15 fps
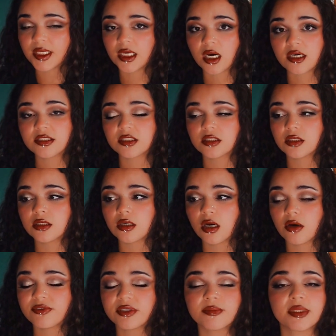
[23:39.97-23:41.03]
because
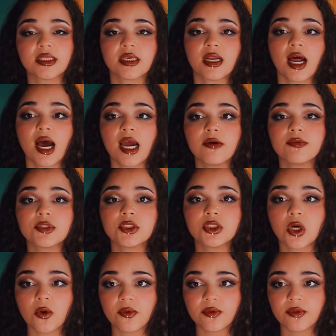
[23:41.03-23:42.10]
of something that I was
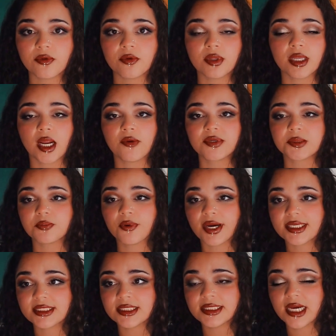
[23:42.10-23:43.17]
going through that I was
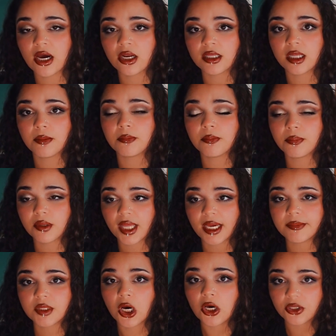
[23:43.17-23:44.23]
pressing down and then
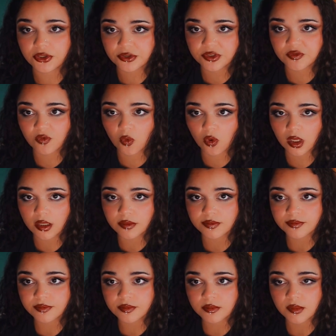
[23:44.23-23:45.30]
blamed others for.
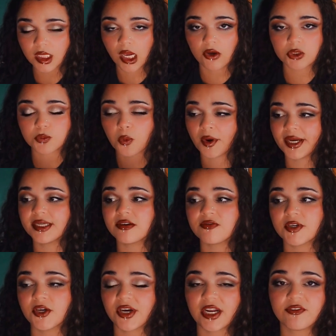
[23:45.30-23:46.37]
And I was pointing the
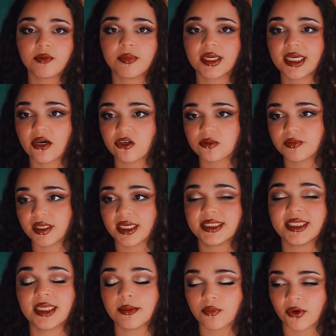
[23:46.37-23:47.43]
finger at everybody else, but
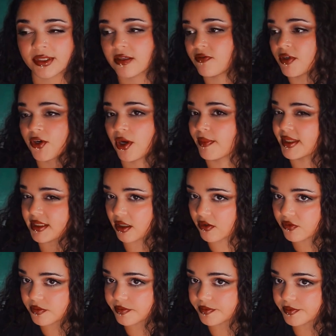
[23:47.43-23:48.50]
I didn't point the finger at
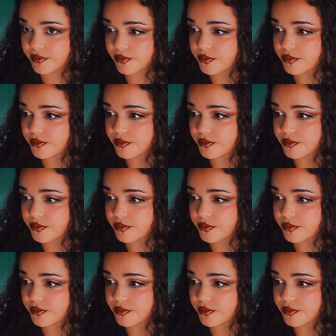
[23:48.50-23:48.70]
myself.